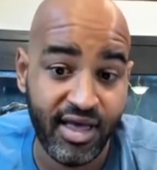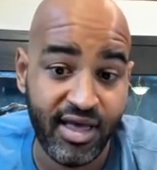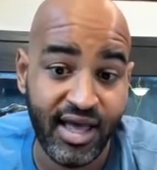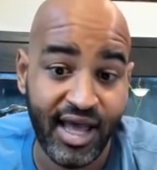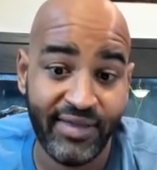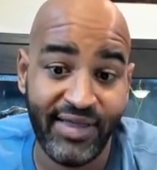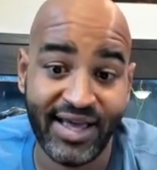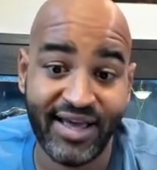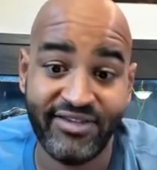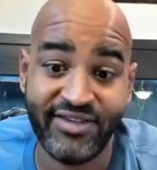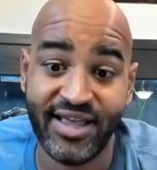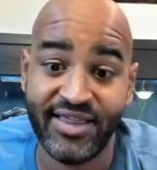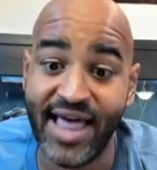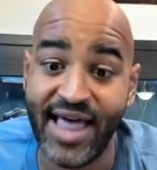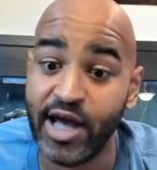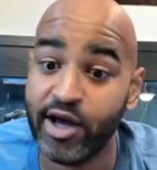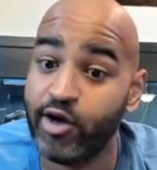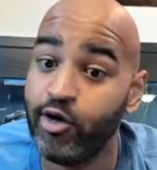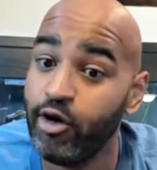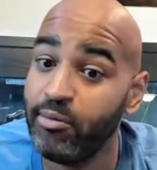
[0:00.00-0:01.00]
And like I said,
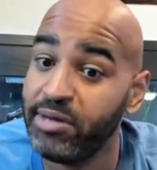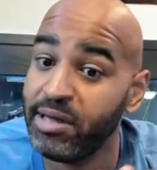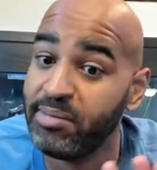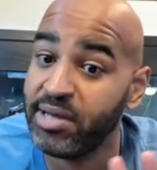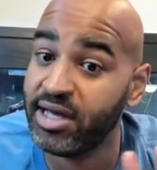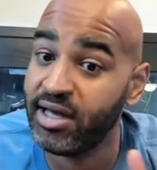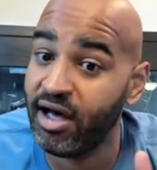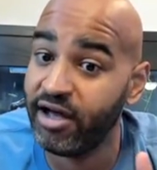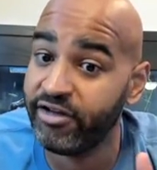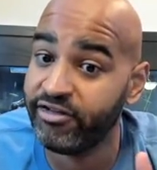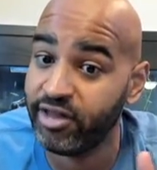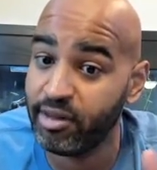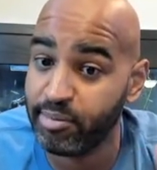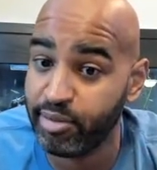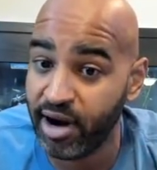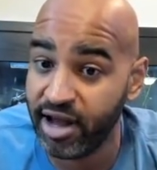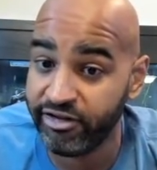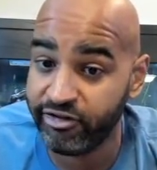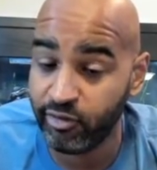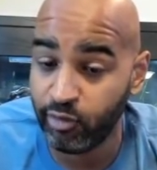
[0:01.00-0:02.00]
that could be because of the
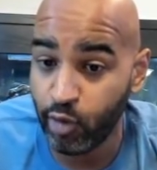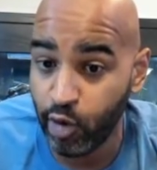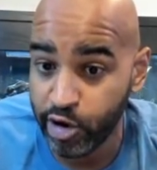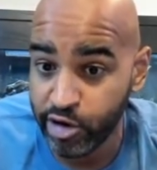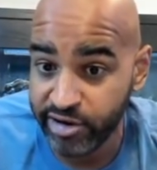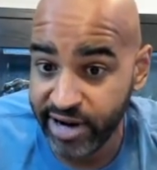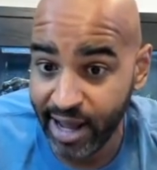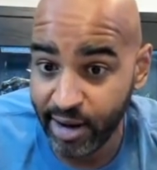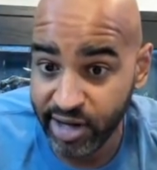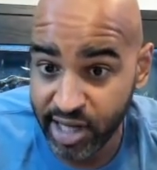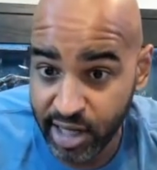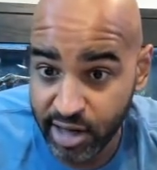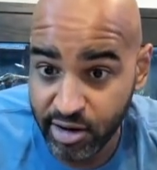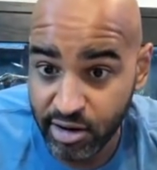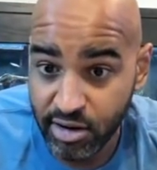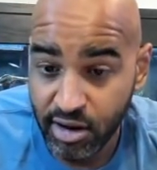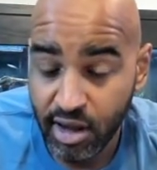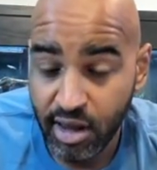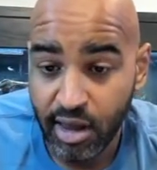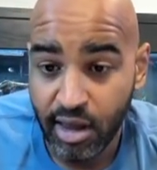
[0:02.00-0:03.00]
price of water down
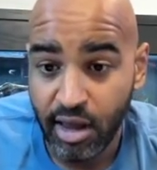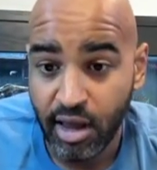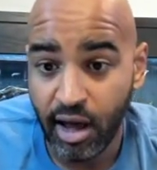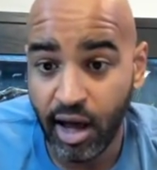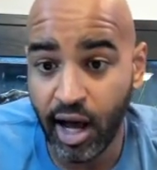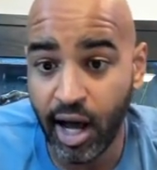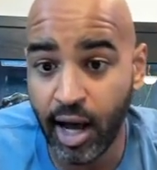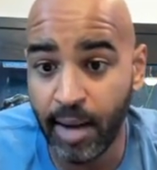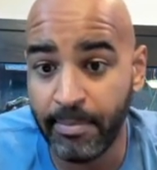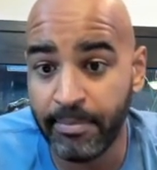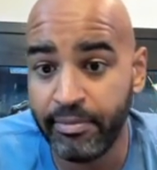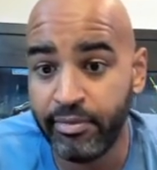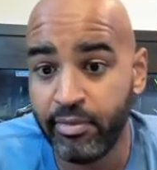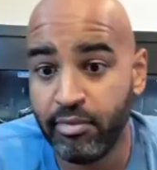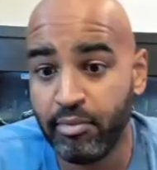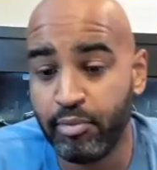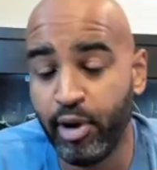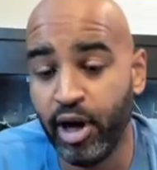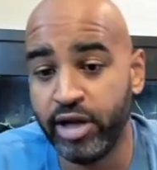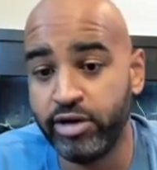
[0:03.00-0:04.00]
here.
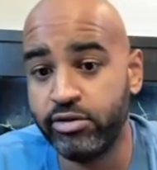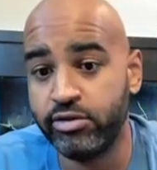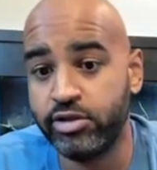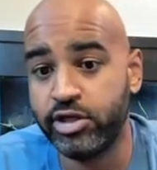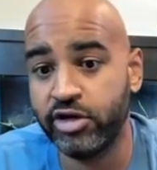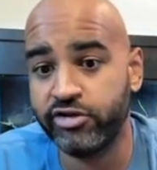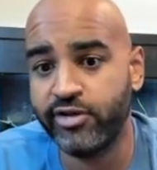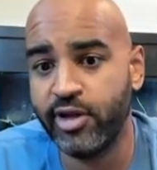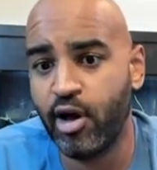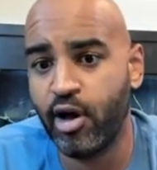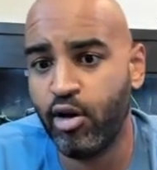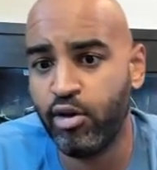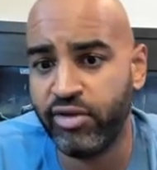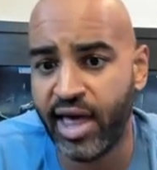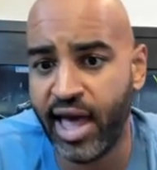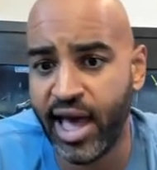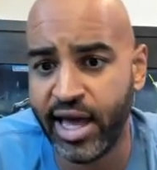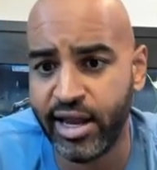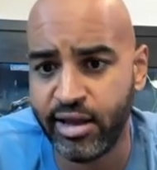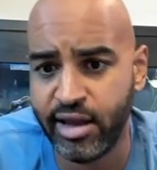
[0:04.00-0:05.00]
But just know
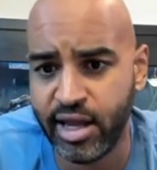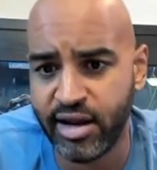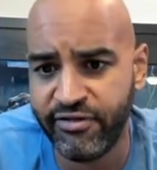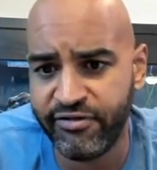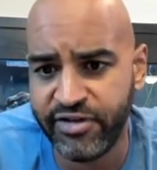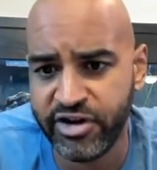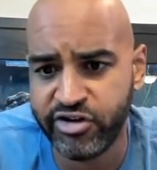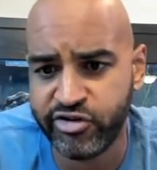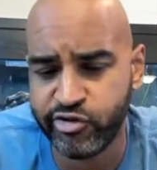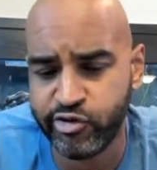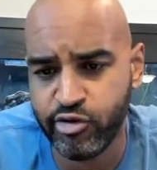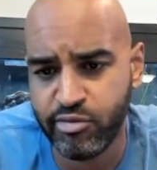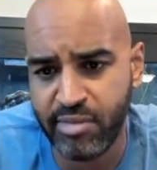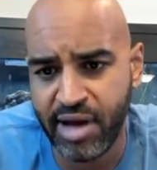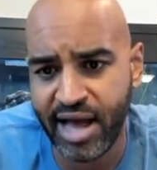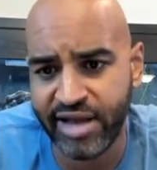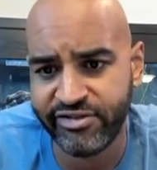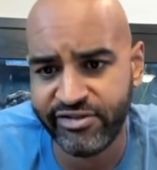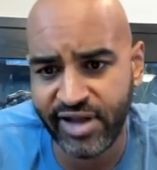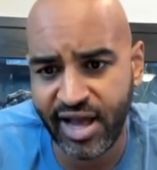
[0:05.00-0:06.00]
that in a fish room
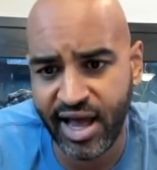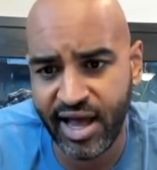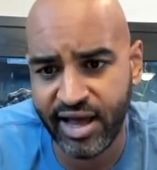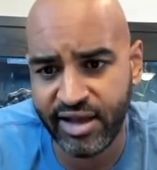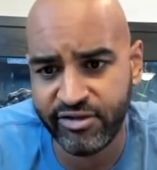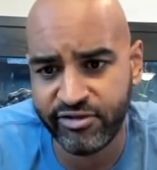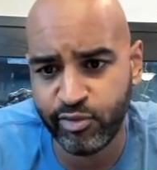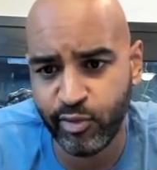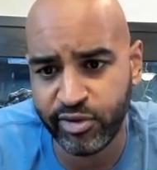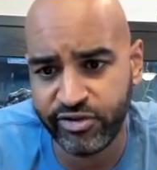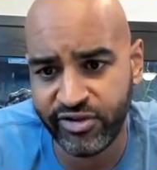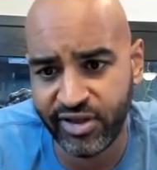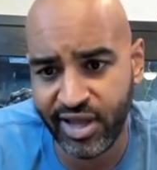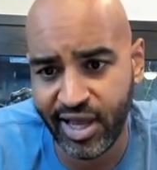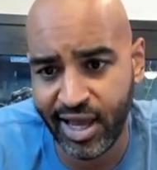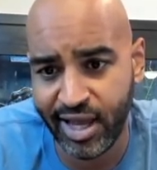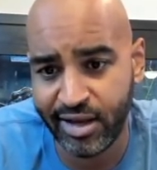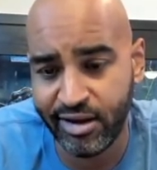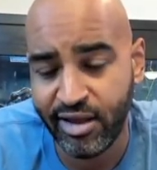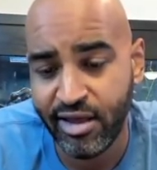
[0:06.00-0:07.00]
my size, once
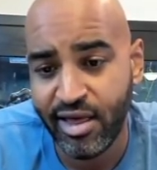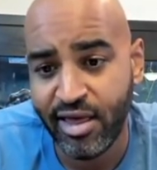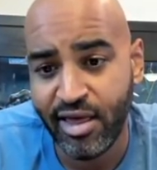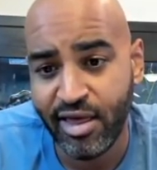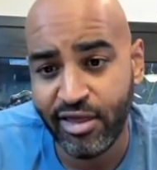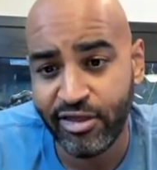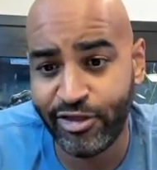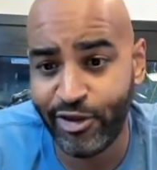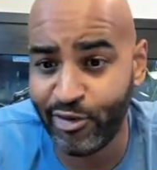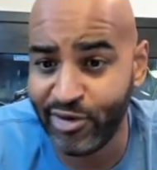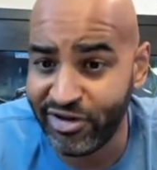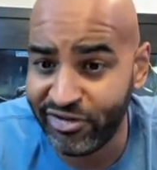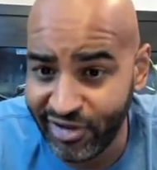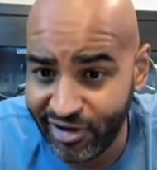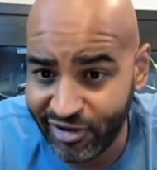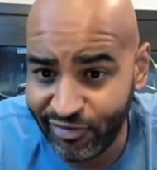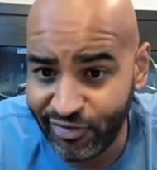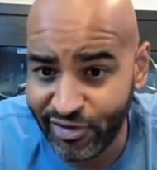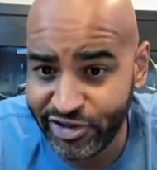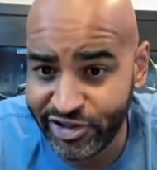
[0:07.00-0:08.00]
again,
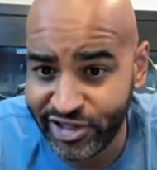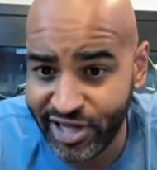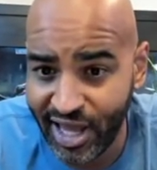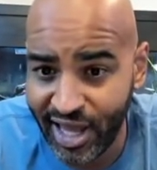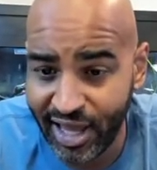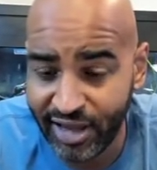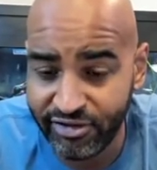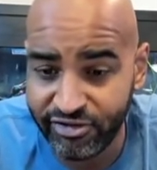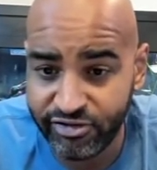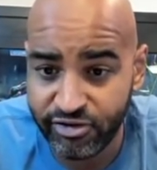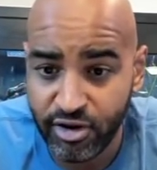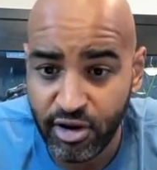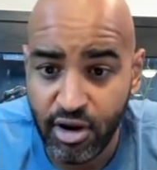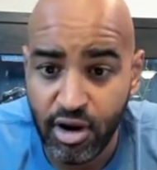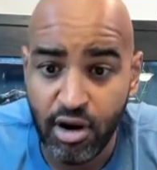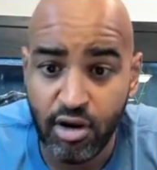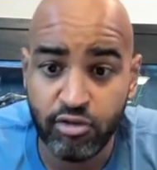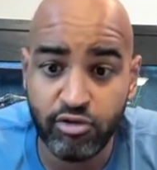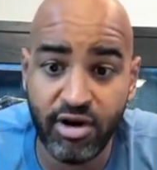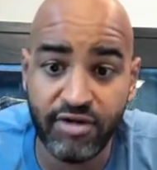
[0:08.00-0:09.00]
36 fish tanks,
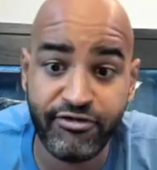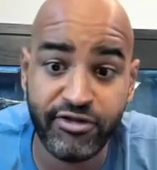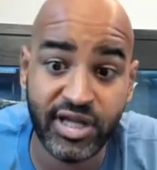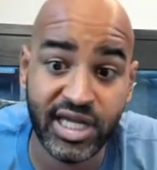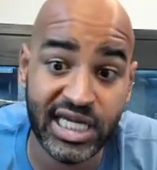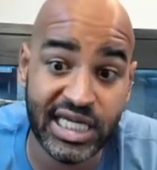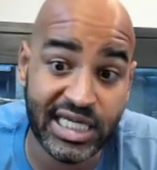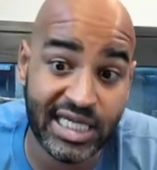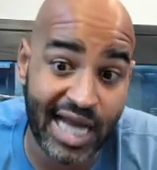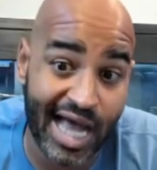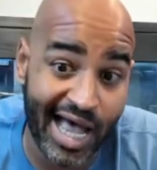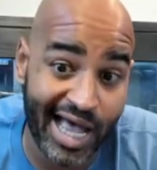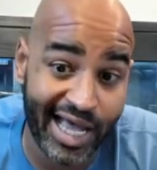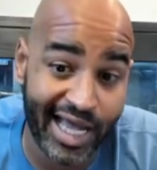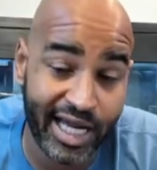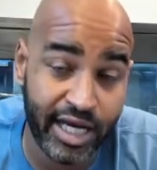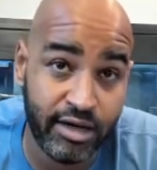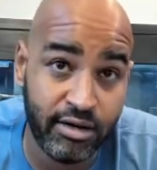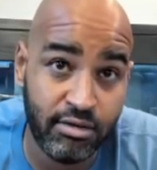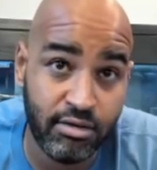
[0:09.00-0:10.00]
roughly
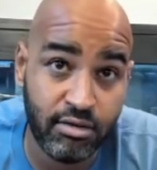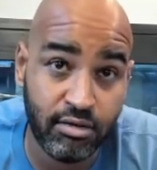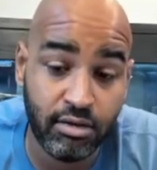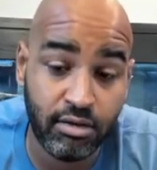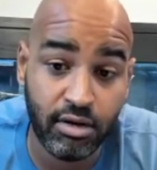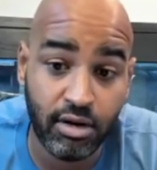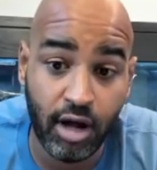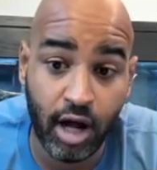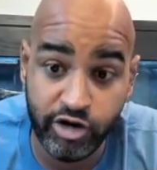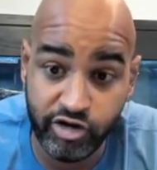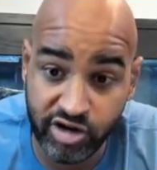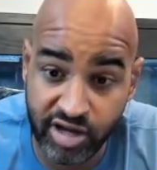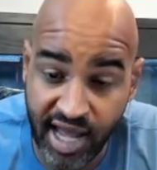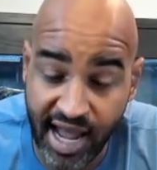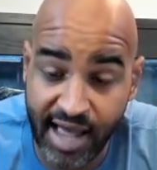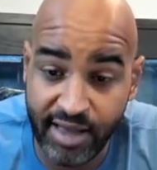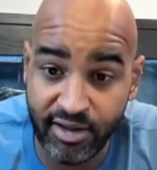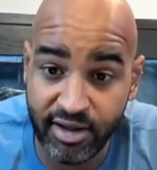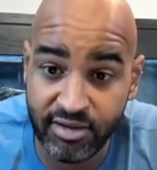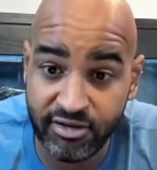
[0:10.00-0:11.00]
900
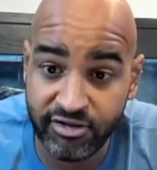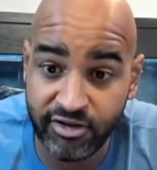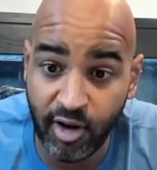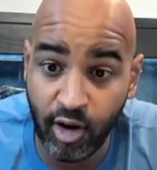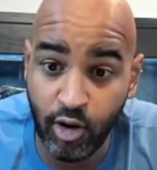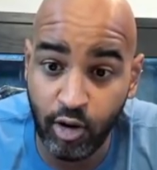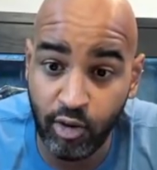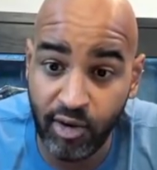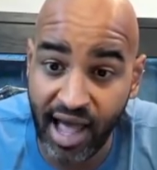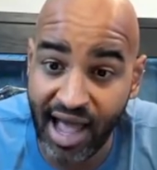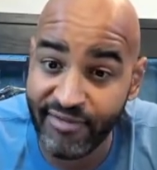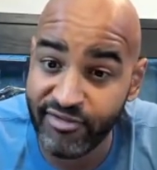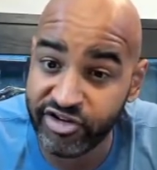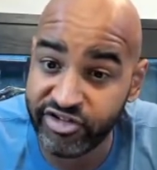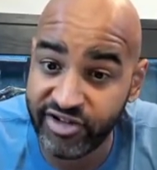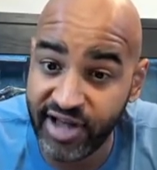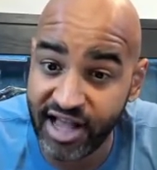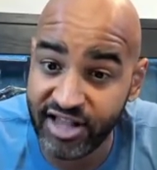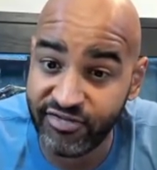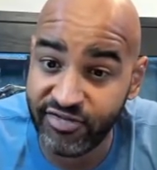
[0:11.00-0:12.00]
gallons. So average
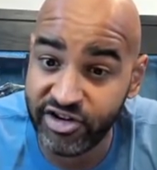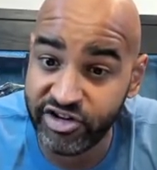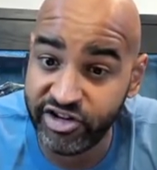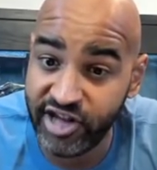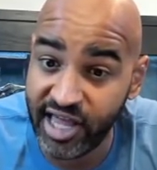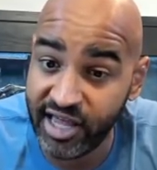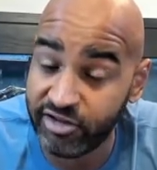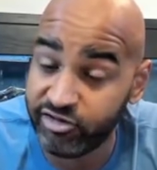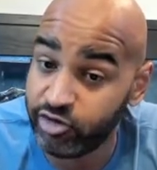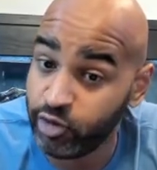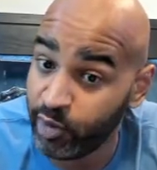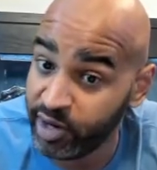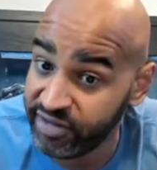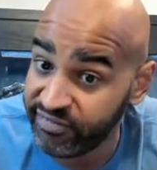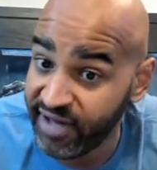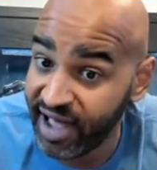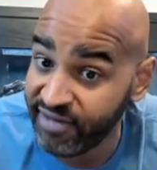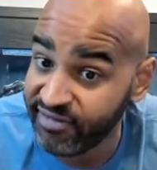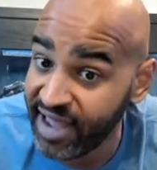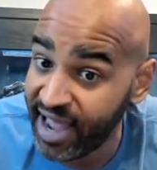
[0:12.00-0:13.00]
size fish tank is
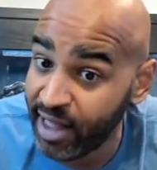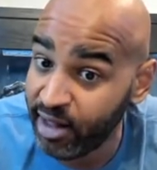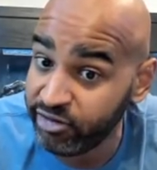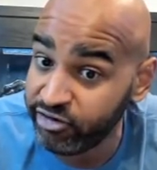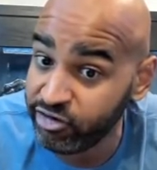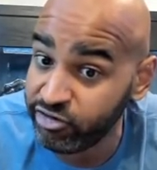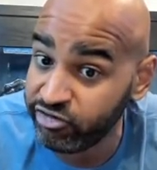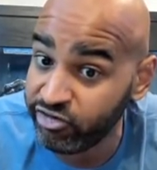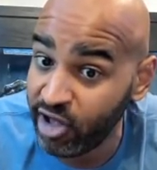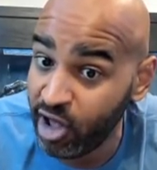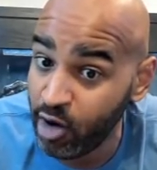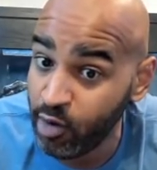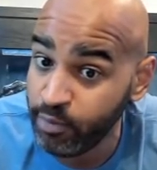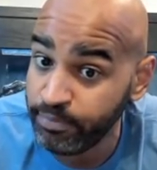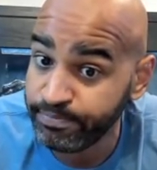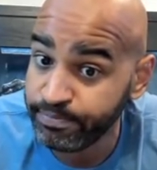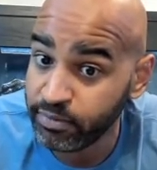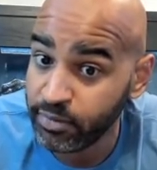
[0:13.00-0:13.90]
25 gallons or so.